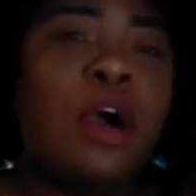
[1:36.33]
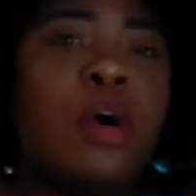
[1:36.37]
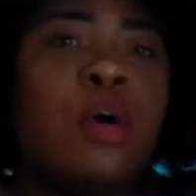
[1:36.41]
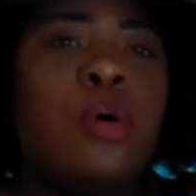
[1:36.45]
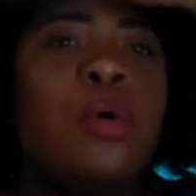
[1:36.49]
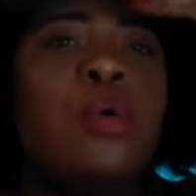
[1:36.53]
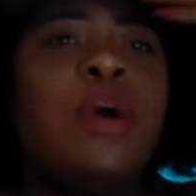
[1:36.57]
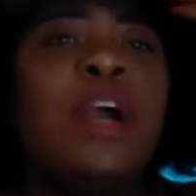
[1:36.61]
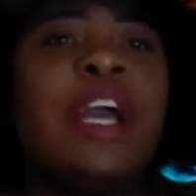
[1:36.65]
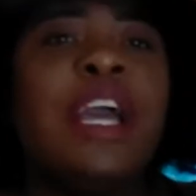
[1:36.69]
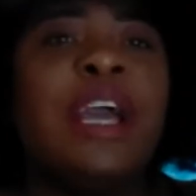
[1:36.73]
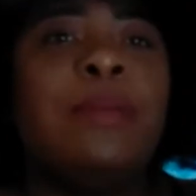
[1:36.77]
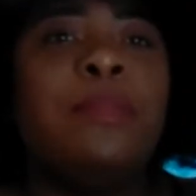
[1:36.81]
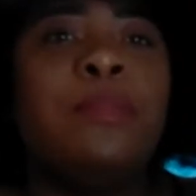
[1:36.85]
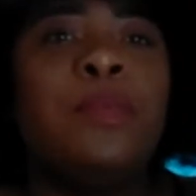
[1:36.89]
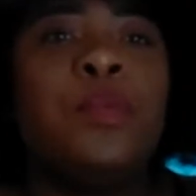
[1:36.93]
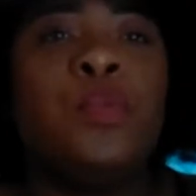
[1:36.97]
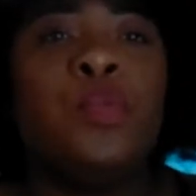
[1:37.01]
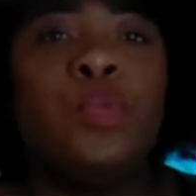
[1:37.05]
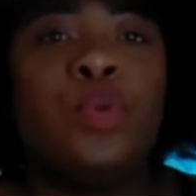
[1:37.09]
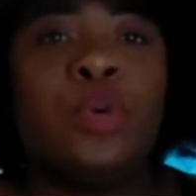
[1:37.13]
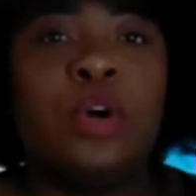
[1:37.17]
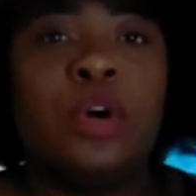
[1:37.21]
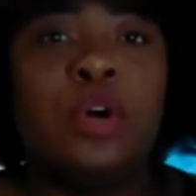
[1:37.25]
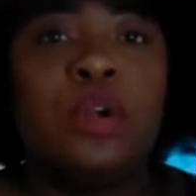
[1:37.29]

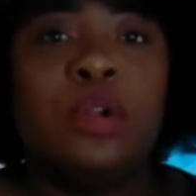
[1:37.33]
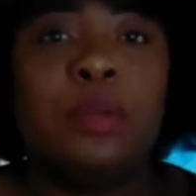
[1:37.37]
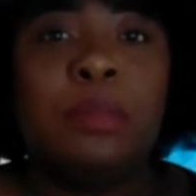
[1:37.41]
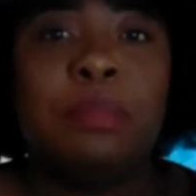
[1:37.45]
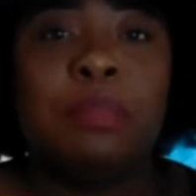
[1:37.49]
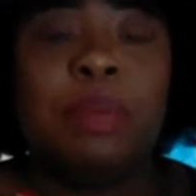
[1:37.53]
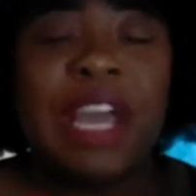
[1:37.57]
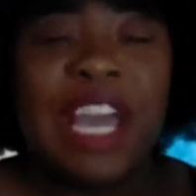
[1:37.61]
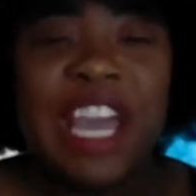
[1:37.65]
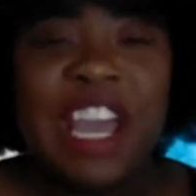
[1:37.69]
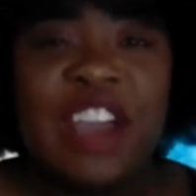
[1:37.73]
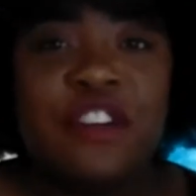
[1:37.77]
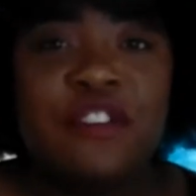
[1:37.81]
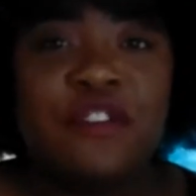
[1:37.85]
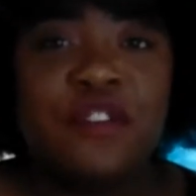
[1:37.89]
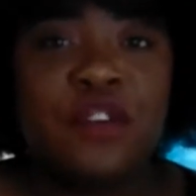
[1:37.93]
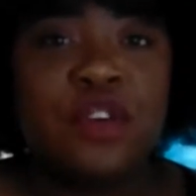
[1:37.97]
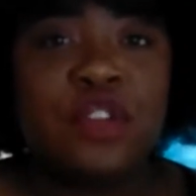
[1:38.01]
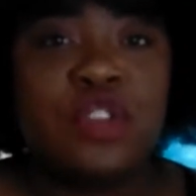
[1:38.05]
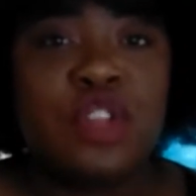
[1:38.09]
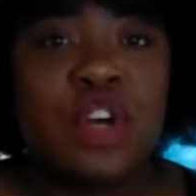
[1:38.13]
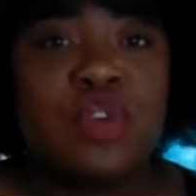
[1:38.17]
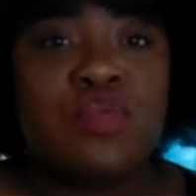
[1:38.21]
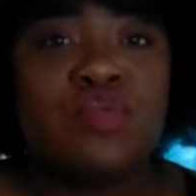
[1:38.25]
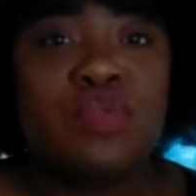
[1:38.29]
OHIP will pay
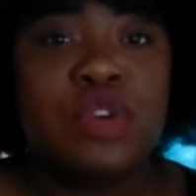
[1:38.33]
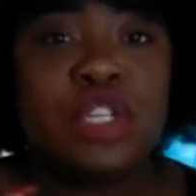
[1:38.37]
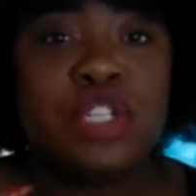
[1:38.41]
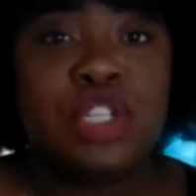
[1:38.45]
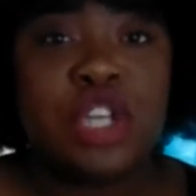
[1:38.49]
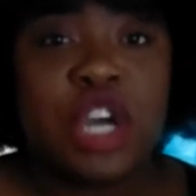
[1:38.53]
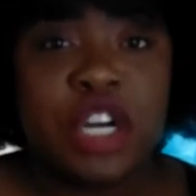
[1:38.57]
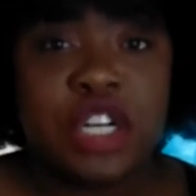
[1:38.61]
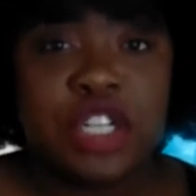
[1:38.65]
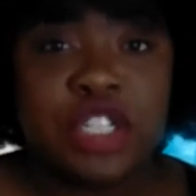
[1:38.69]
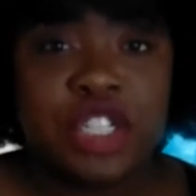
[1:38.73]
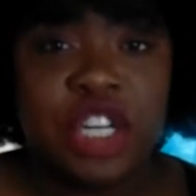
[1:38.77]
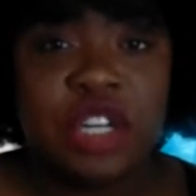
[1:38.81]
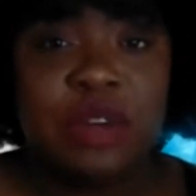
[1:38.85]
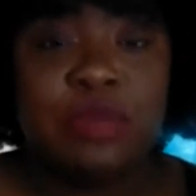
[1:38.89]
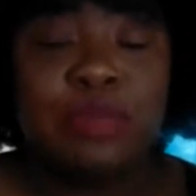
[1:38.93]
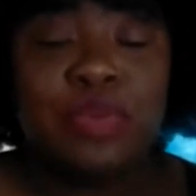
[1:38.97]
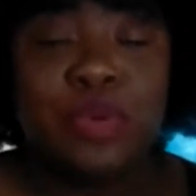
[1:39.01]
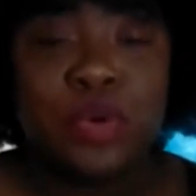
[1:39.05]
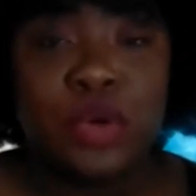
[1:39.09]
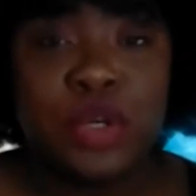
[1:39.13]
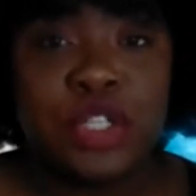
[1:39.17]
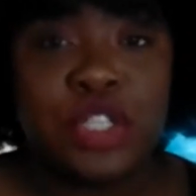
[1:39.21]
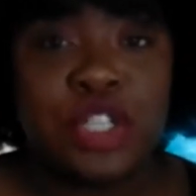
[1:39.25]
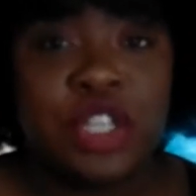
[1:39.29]
for the reduction
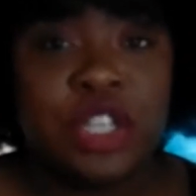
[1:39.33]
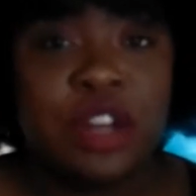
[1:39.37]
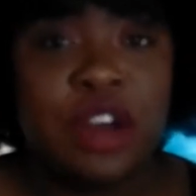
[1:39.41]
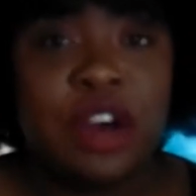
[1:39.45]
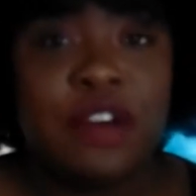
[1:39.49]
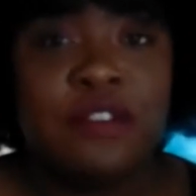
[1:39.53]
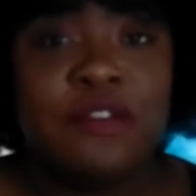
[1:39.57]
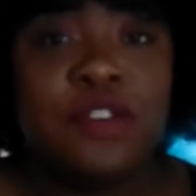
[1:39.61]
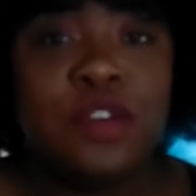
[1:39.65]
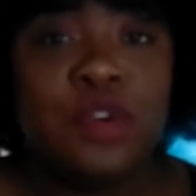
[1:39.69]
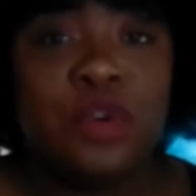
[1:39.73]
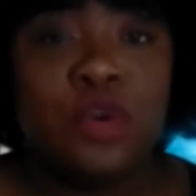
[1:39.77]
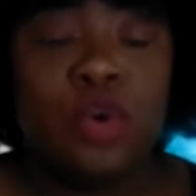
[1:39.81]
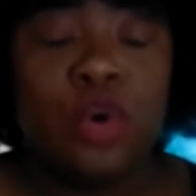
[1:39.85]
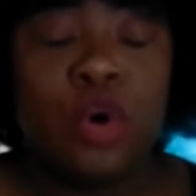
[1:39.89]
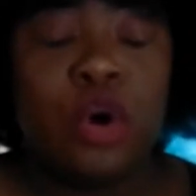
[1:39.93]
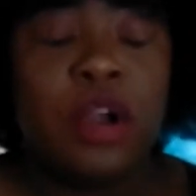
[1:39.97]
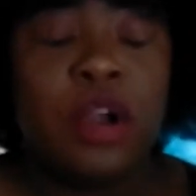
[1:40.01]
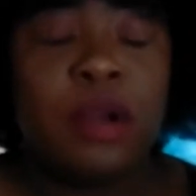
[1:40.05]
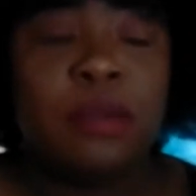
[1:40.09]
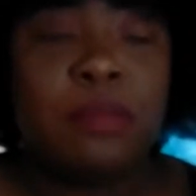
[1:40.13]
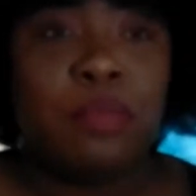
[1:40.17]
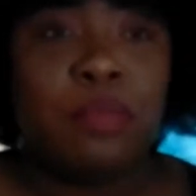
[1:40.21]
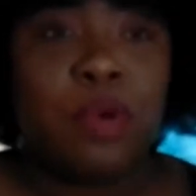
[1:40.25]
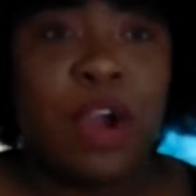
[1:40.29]
portion of
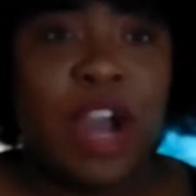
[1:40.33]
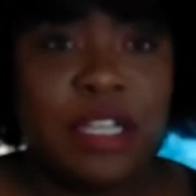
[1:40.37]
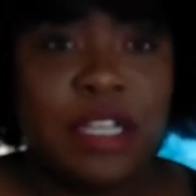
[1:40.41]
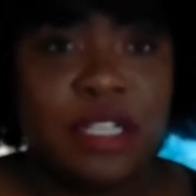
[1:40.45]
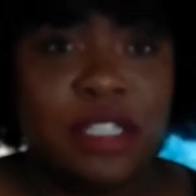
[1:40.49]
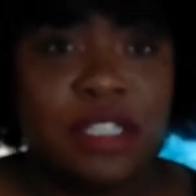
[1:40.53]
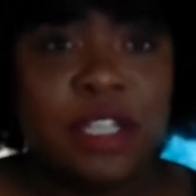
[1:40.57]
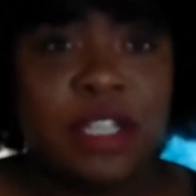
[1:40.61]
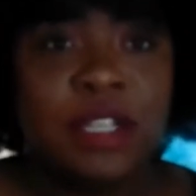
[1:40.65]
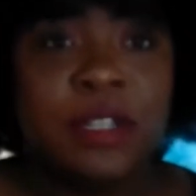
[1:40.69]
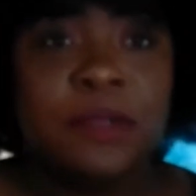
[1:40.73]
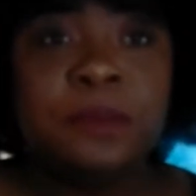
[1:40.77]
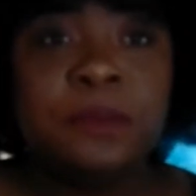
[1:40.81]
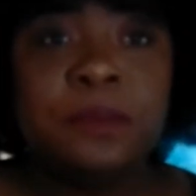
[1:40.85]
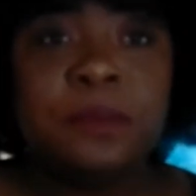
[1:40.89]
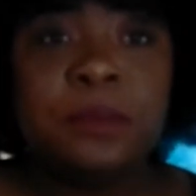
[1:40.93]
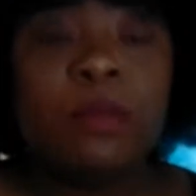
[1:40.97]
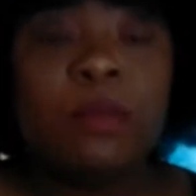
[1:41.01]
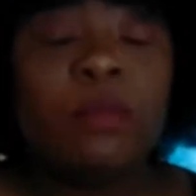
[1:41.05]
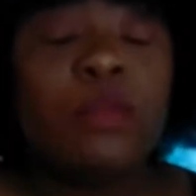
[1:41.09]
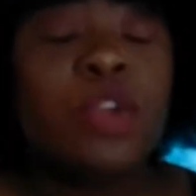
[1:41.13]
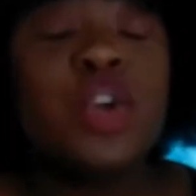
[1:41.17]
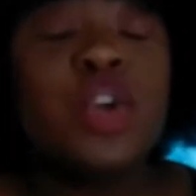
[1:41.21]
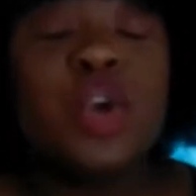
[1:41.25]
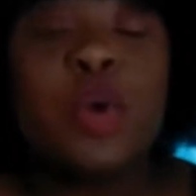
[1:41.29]
your breast
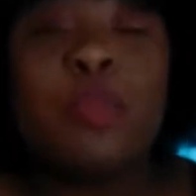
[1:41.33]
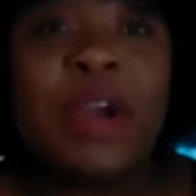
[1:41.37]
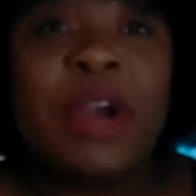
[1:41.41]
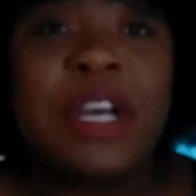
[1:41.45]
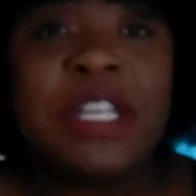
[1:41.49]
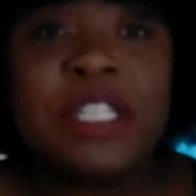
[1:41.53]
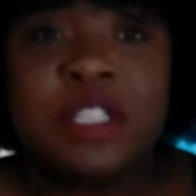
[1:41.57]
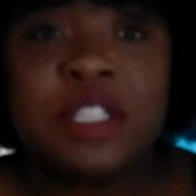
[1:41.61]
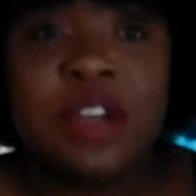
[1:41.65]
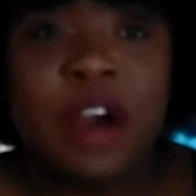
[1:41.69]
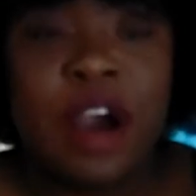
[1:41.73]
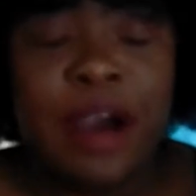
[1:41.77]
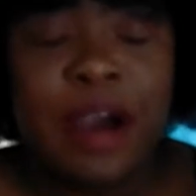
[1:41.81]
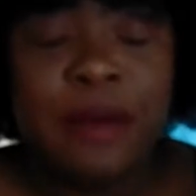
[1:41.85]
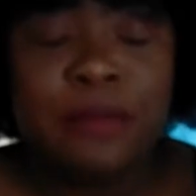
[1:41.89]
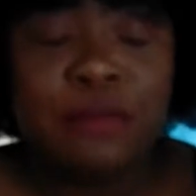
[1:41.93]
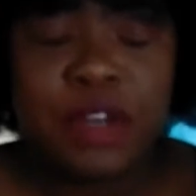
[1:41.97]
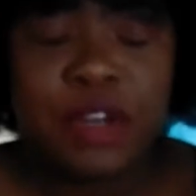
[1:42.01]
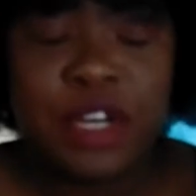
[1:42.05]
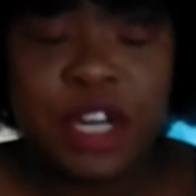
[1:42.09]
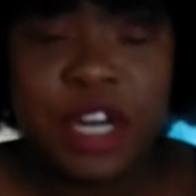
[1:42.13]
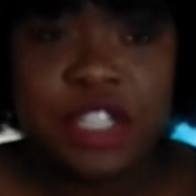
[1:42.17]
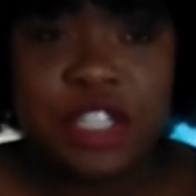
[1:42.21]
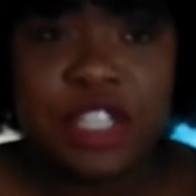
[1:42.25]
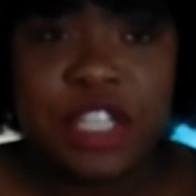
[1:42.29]

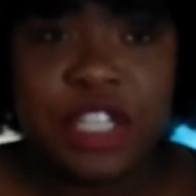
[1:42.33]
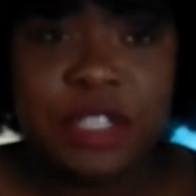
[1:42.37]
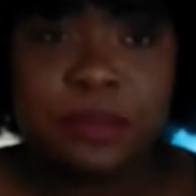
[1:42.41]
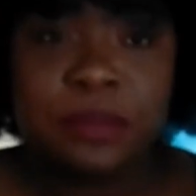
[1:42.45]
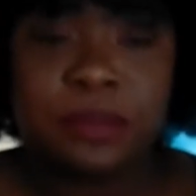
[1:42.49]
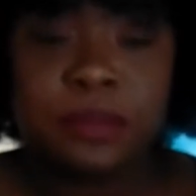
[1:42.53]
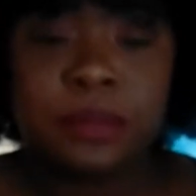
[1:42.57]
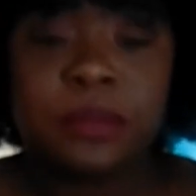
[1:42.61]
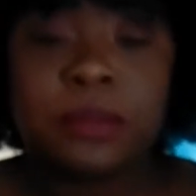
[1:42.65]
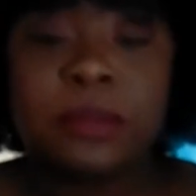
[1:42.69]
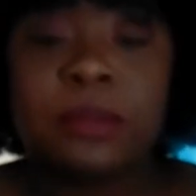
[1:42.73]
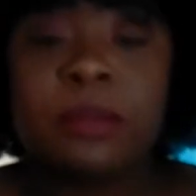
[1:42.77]
reduction.